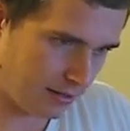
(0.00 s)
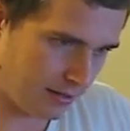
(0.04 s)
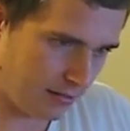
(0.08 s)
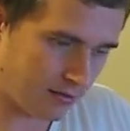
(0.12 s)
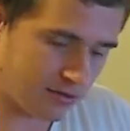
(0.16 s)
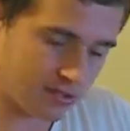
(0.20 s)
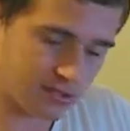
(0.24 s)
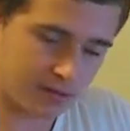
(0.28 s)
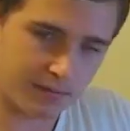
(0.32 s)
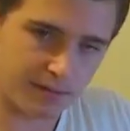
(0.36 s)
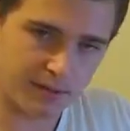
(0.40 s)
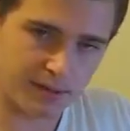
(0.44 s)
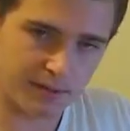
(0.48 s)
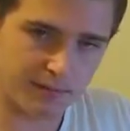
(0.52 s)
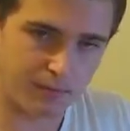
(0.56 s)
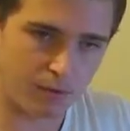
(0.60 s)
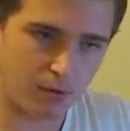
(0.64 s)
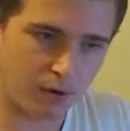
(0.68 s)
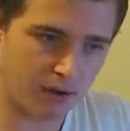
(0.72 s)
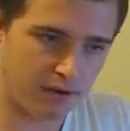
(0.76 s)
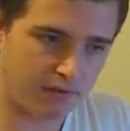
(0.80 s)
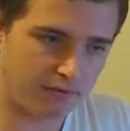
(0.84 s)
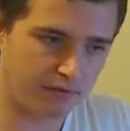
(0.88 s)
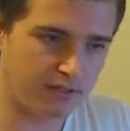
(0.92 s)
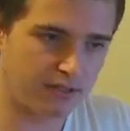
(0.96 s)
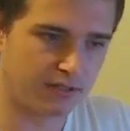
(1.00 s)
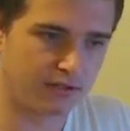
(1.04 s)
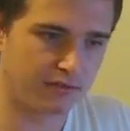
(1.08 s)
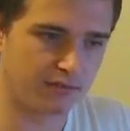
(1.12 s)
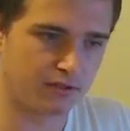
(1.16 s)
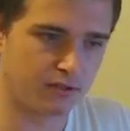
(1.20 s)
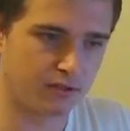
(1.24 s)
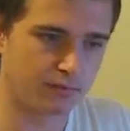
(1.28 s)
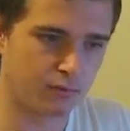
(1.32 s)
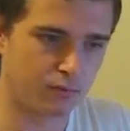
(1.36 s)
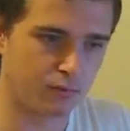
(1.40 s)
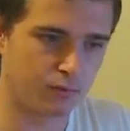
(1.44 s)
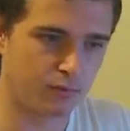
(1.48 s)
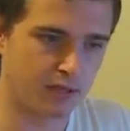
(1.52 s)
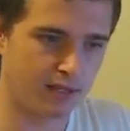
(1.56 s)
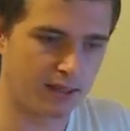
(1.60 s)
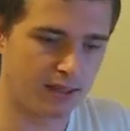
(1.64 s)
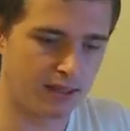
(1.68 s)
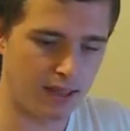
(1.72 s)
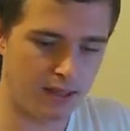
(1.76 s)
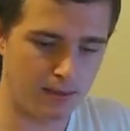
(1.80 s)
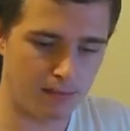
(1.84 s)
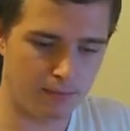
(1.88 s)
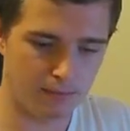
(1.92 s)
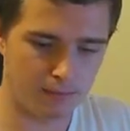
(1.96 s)
is a big price difference
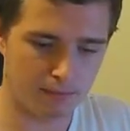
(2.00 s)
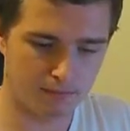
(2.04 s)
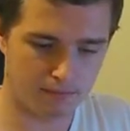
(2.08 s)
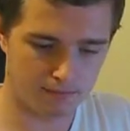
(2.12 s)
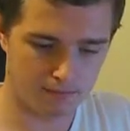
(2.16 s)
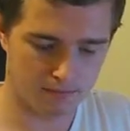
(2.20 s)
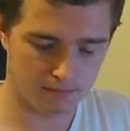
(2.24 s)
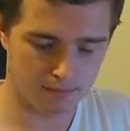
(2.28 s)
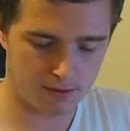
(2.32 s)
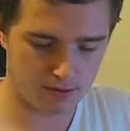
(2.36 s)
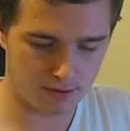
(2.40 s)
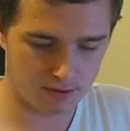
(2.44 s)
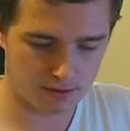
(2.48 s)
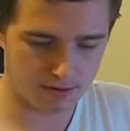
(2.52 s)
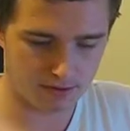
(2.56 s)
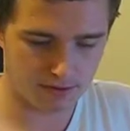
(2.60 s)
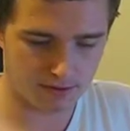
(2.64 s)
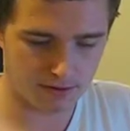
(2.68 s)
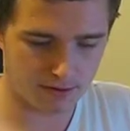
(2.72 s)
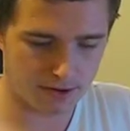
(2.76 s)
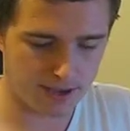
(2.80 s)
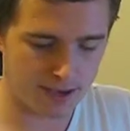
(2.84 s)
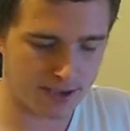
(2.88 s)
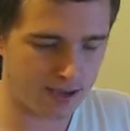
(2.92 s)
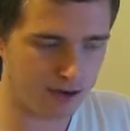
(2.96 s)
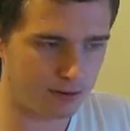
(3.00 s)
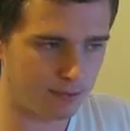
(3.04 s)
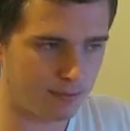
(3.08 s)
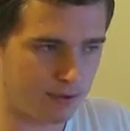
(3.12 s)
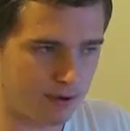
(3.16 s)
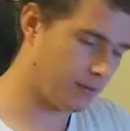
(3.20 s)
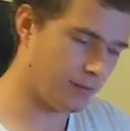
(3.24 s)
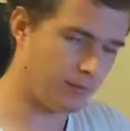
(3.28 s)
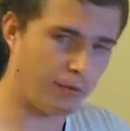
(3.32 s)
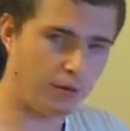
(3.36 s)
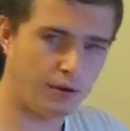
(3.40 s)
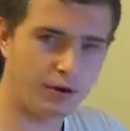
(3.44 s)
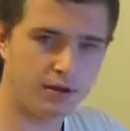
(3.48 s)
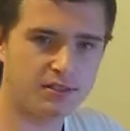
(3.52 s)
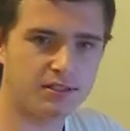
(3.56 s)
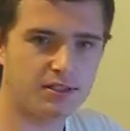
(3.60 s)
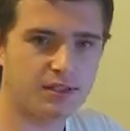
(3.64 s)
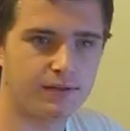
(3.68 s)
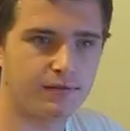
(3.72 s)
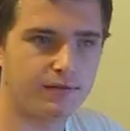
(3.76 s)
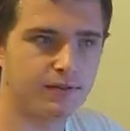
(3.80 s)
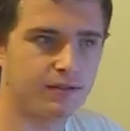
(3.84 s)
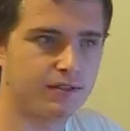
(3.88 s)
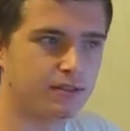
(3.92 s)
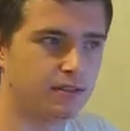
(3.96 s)
between them and their counterpart. The price
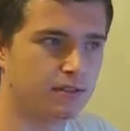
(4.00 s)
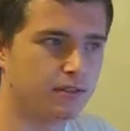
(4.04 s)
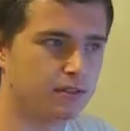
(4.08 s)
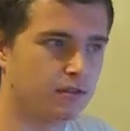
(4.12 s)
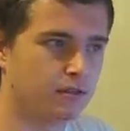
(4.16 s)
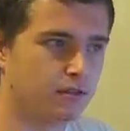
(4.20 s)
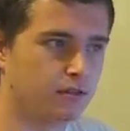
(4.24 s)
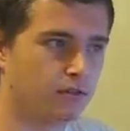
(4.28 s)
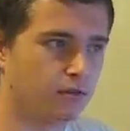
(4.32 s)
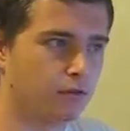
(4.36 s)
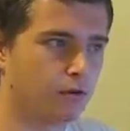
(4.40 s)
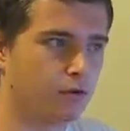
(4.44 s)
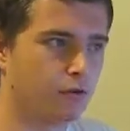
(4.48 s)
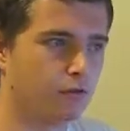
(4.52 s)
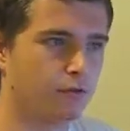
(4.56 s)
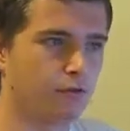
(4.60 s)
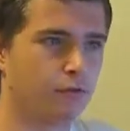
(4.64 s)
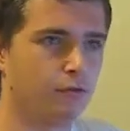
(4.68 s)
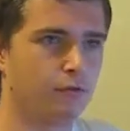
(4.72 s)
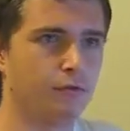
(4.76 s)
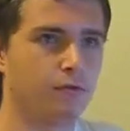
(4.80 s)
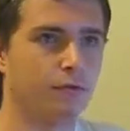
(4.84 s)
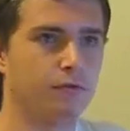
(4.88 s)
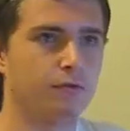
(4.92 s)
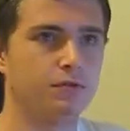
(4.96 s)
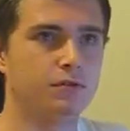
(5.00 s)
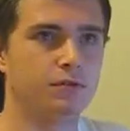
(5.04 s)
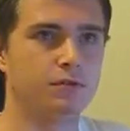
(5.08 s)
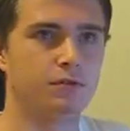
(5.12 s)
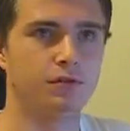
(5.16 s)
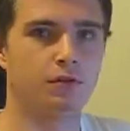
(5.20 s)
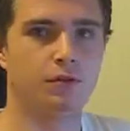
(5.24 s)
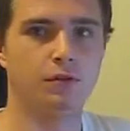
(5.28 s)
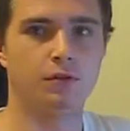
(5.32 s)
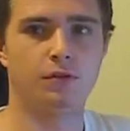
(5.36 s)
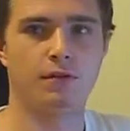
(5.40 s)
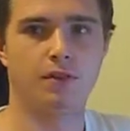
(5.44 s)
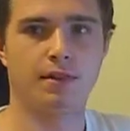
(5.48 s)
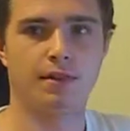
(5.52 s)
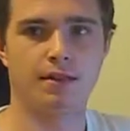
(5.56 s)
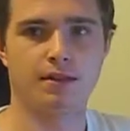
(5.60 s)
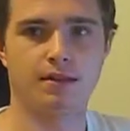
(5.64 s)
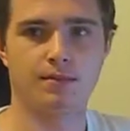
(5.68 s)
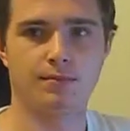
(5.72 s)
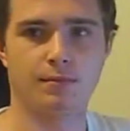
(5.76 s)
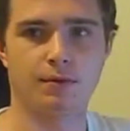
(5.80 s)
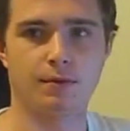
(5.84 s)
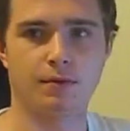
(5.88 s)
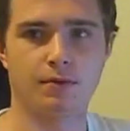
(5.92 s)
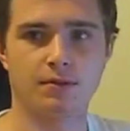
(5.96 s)
difference is controlled through two
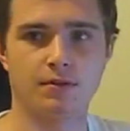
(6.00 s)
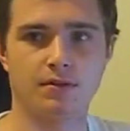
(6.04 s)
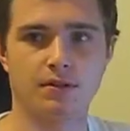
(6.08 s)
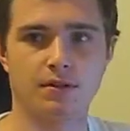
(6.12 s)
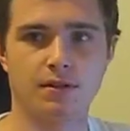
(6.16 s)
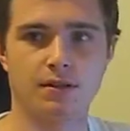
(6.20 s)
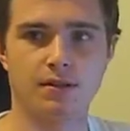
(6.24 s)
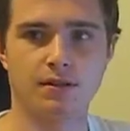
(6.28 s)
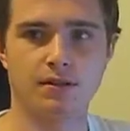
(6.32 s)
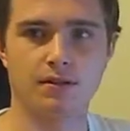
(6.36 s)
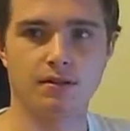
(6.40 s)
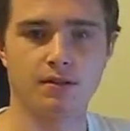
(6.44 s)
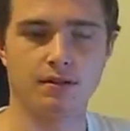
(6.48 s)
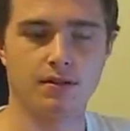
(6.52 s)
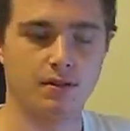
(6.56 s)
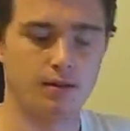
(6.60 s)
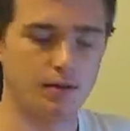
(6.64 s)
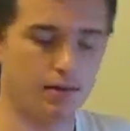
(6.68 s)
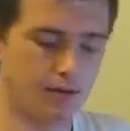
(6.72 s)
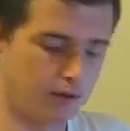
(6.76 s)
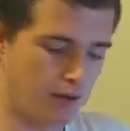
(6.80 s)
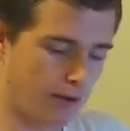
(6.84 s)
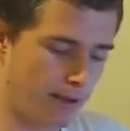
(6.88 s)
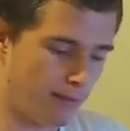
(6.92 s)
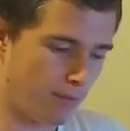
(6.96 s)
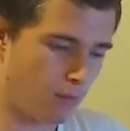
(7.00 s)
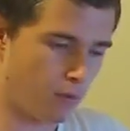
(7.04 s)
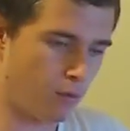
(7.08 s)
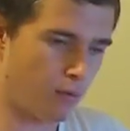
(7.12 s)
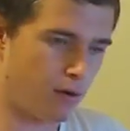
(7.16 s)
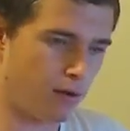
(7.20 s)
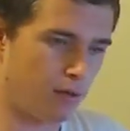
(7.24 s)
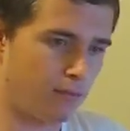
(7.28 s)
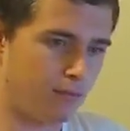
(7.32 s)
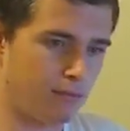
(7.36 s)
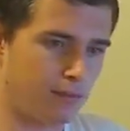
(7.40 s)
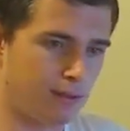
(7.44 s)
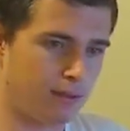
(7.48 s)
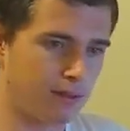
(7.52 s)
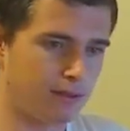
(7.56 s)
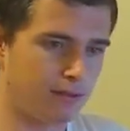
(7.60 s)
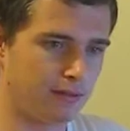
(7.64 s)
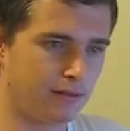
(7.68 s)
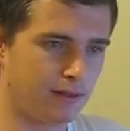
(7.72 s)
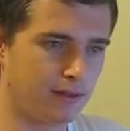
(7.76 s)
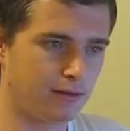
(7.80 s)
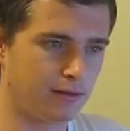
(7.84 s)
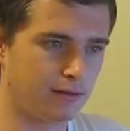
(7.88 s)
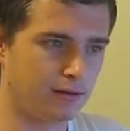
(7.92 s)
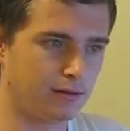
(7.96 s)
things mostly. Number one being
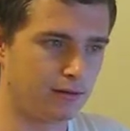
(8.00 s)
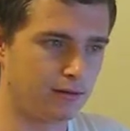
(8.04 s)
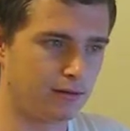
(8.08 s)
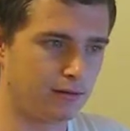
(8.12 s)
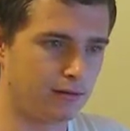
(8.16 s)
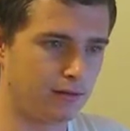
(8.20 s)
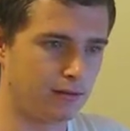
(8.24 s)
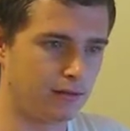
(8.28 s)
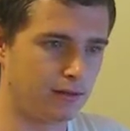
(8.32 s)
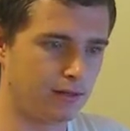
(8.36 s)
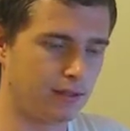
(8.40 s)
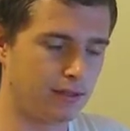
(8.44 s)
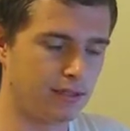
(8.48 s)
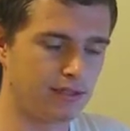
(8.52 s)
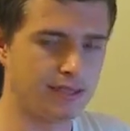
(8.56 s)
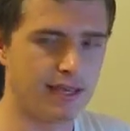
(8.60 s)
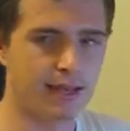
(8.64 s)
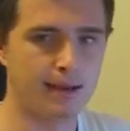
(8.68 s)
that it's